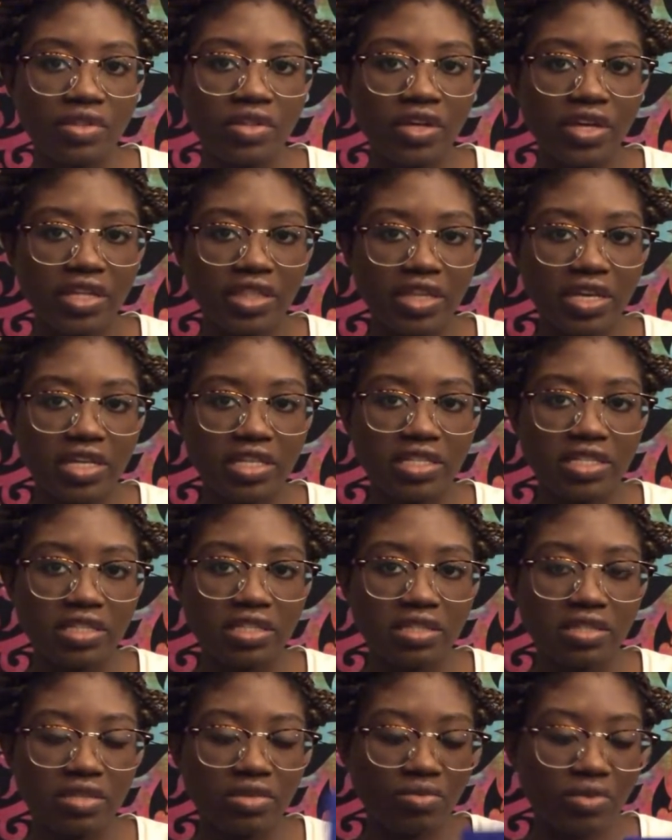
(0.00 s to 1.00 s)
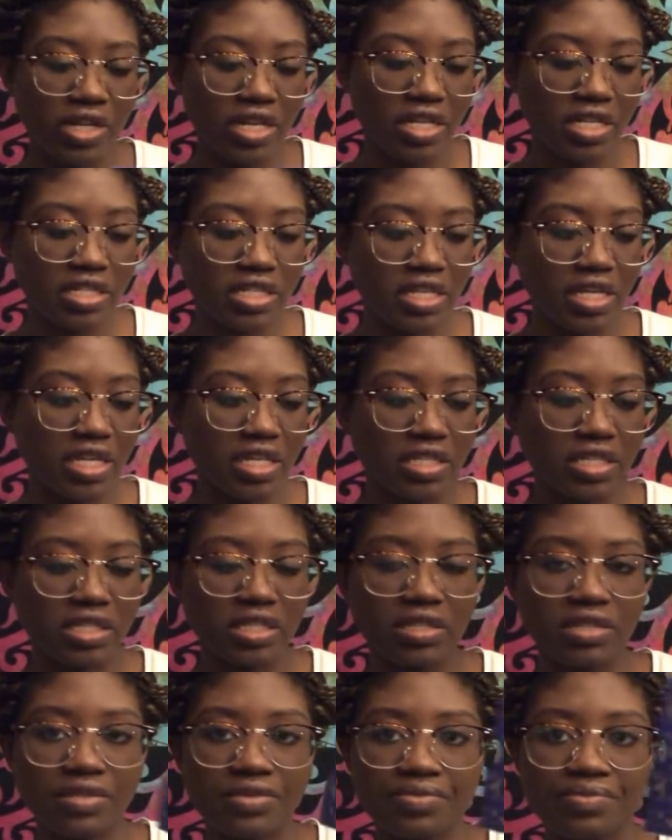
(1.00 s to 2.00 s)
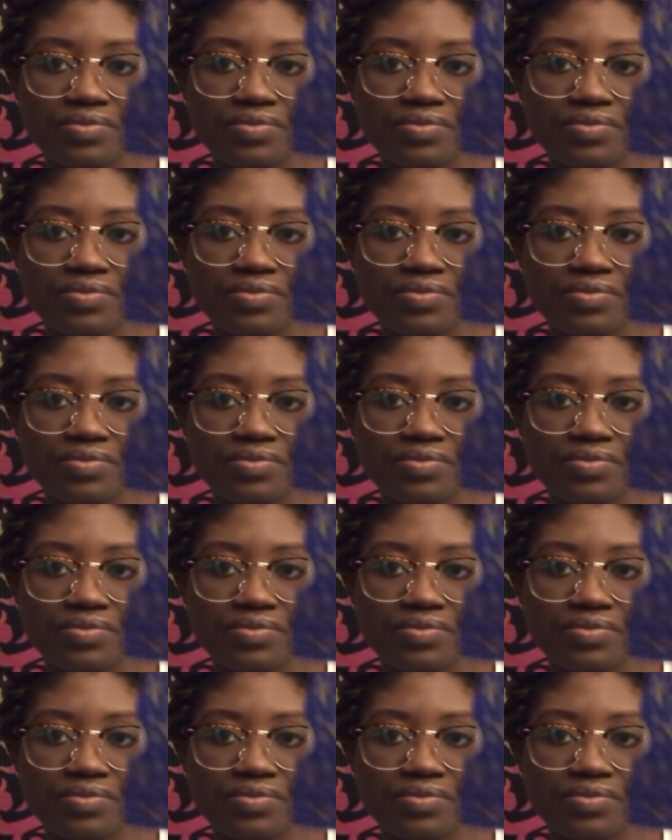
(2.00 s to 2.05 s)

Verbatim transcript: Look at this. What is this?